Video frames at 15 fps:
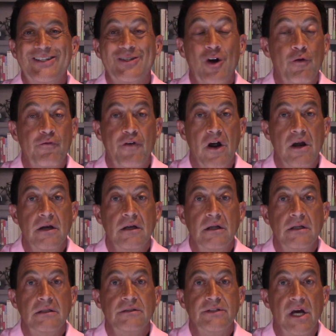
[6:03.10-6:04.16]
so far
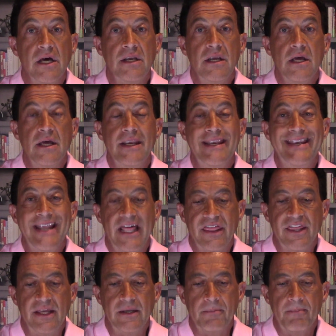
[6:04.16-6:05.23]
done
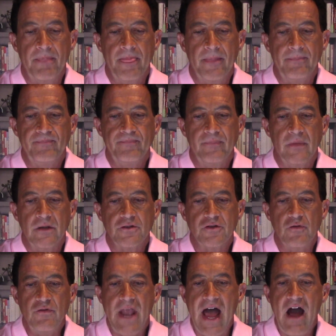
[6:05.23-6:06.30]
nothing. So
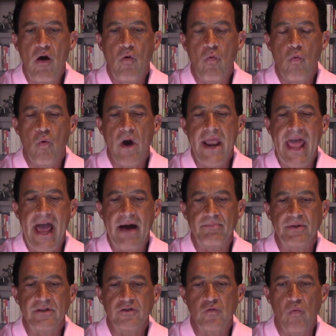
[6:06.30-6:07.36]
now what
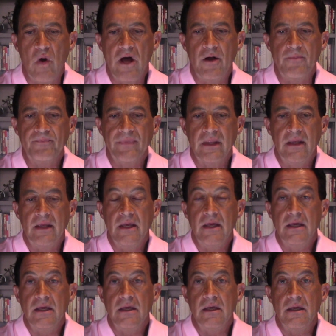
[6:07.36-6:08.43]
happens? Well,
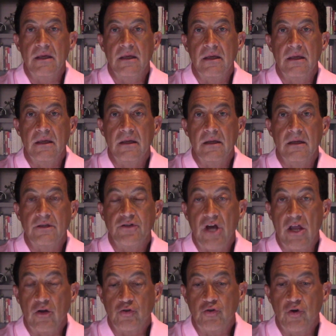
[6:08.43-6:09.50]

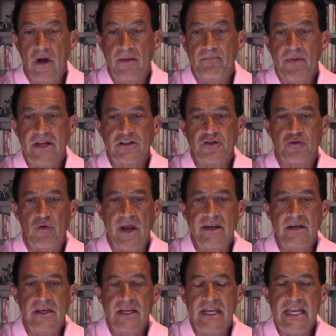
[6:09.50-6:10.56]
Donald Trump has threatened